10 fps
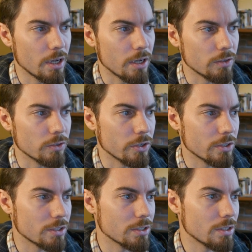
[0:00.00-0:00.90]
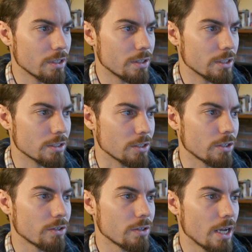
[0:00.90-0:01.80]
you'll notice that this is
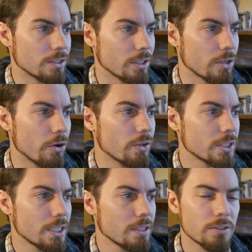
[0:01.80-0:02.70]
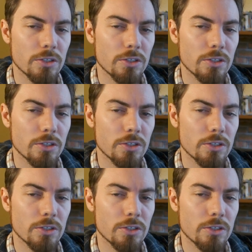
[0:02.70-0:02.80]
actually a coroutine.